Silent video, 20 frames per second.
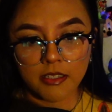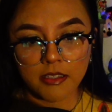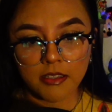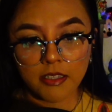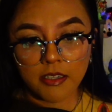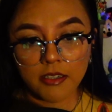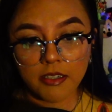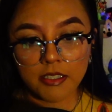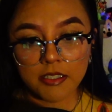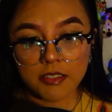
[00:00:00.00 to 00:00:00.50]

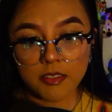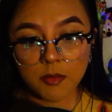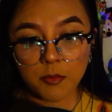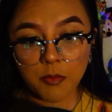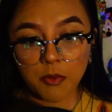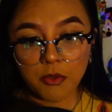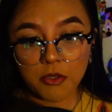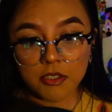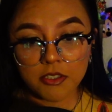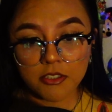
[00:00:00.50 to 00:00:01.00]
There is a
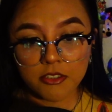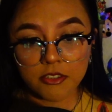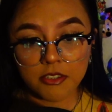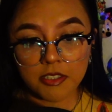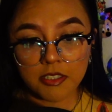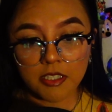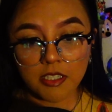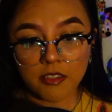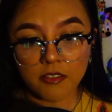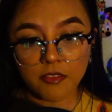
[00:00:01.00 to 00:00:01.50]

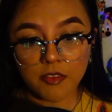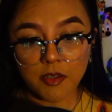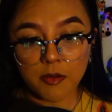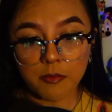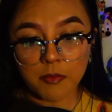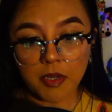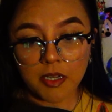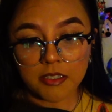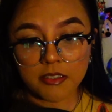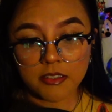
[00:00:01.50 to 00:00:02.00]
portrait of
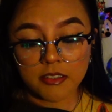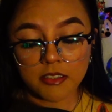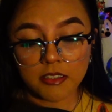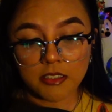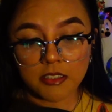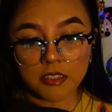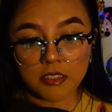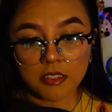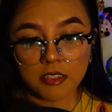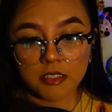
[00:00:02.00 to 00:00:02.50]

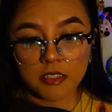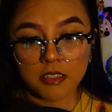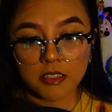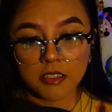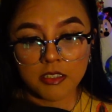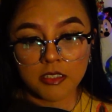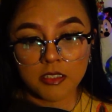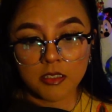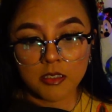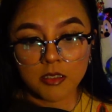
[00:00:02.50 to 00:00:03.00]
Amasa
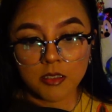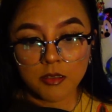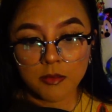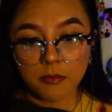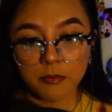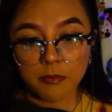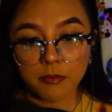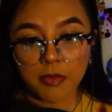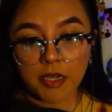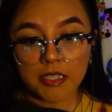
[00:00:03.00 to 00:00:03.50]

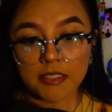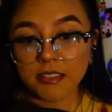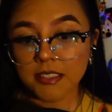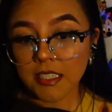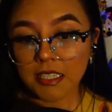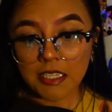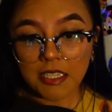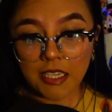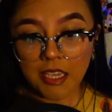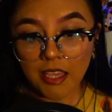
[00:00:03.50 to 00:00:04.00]

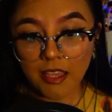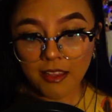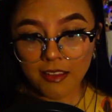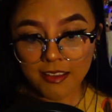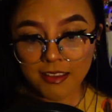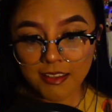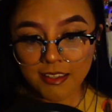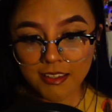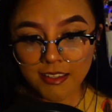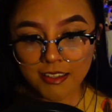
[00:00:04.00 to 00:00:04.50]

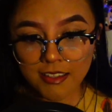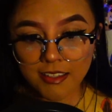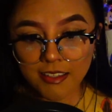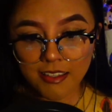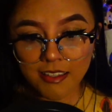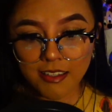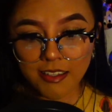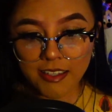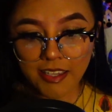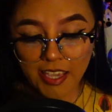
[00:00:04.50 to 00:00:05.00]
Basiliel
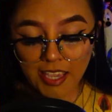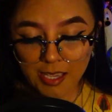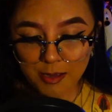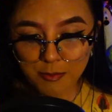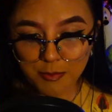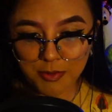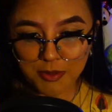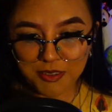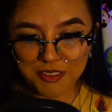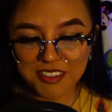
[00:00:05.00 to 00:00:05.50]

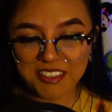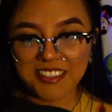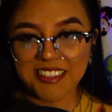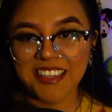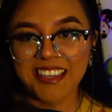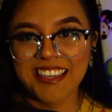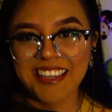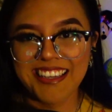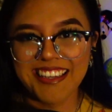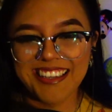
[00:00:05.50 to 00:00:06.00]
Campbell
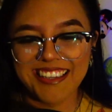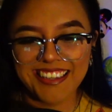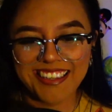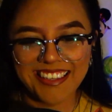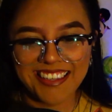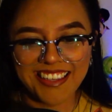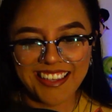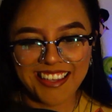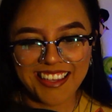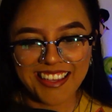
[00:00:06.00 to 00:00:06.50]

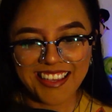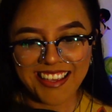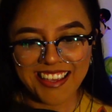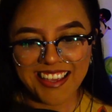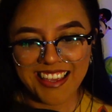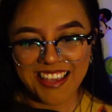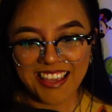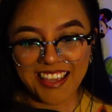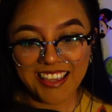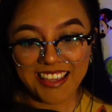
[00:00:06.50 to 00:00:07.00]

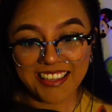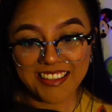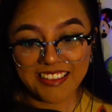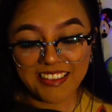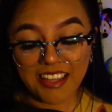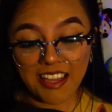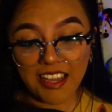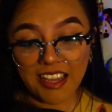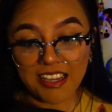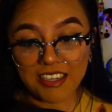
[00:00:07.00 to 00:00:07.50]
in
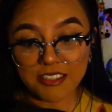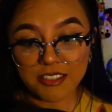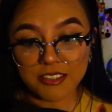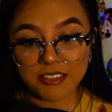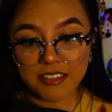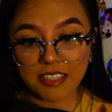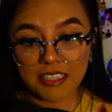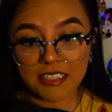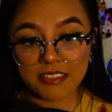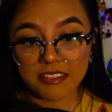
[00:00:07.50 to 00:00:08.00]
the house
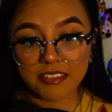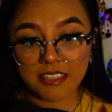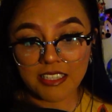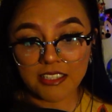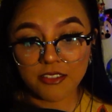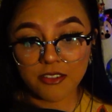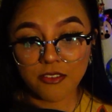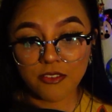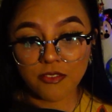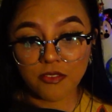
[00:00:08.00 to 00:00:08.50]
that is
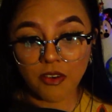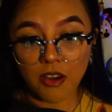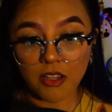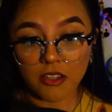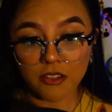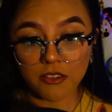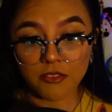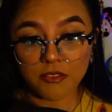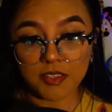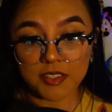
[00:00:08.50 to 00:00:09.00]
said to
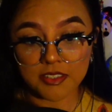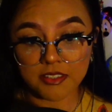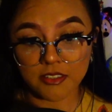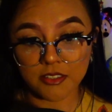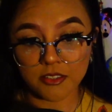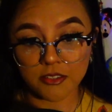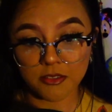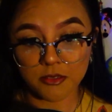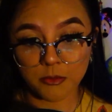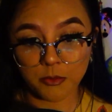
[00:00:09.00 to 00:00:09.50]
follow
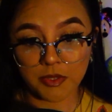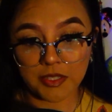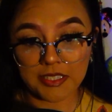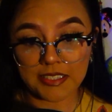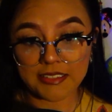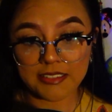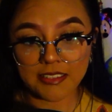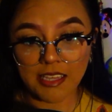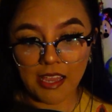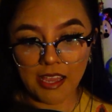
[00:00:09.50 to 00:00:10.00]
visitors with
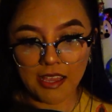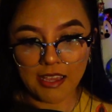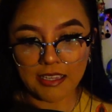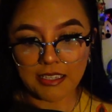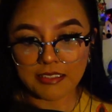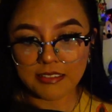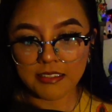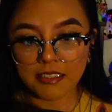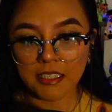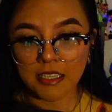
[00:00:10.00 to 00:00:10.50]
its
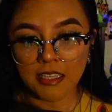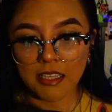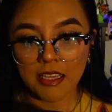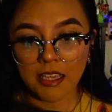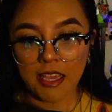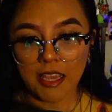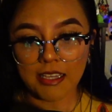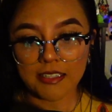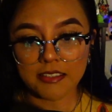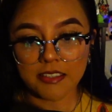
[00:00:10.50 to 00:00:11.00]
eyes
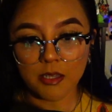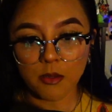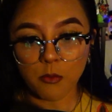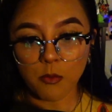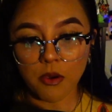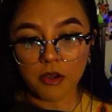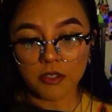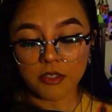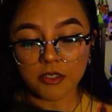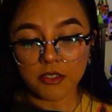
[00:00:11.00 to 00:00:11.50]
as they
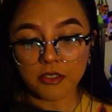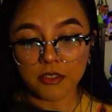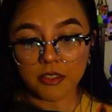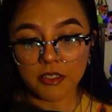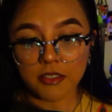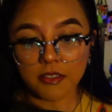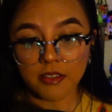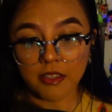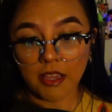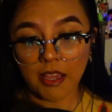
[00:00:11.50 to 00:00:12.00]
wander
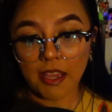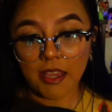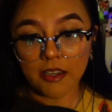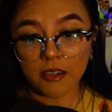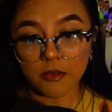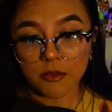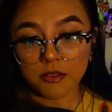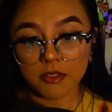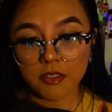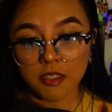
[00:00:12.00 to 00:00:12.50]
the
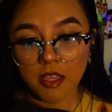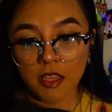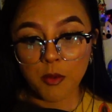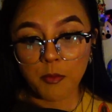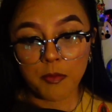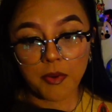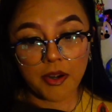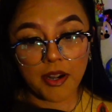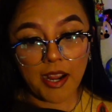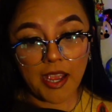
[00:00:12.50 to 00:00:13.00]
house,
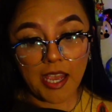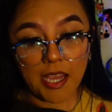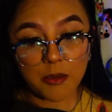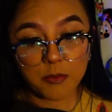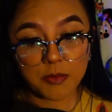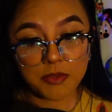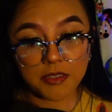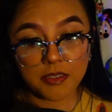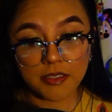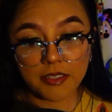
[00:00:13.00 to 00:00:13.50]

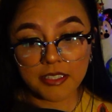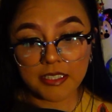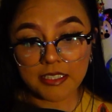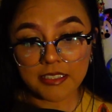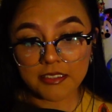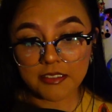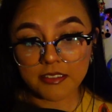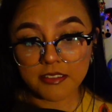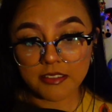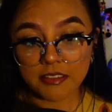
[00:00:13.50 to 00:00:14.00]
perhaps
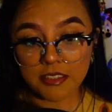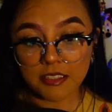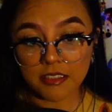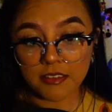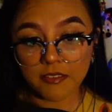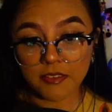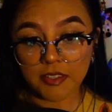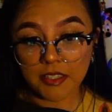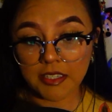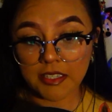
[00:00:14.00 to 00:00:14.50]
looking to see
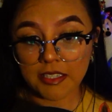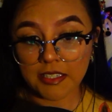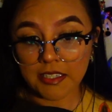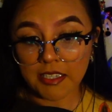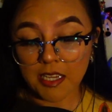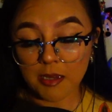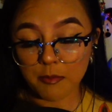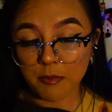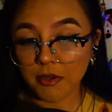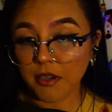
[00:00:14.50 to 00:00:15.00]
if the
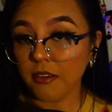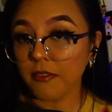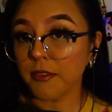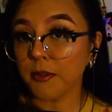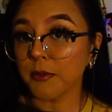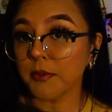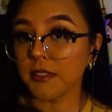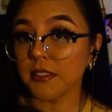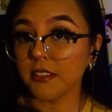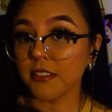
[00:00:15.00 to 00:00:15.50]
kidnapper
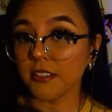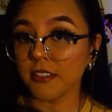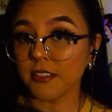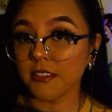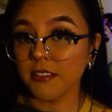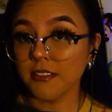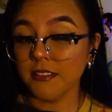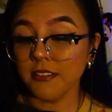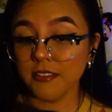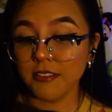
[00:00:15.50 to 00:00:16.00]
ever
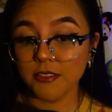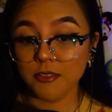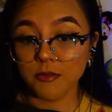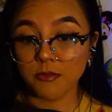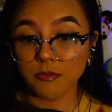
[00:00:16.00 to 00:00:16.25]
returns.